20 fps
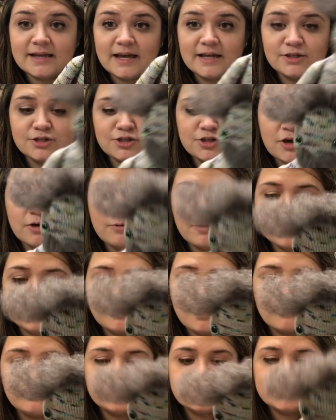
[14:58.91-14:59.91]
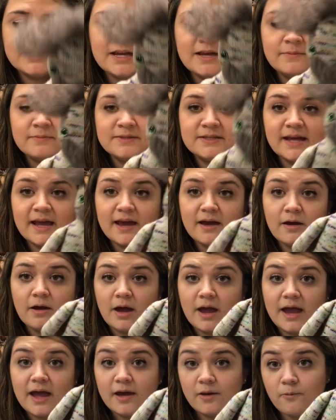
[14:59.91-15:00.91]
And so with no seams,
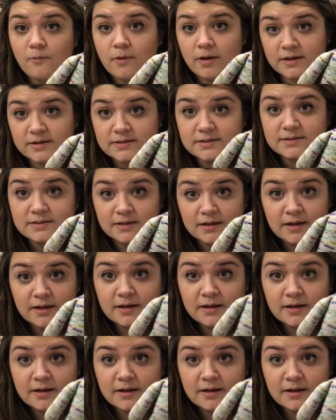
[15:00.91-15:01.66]
it was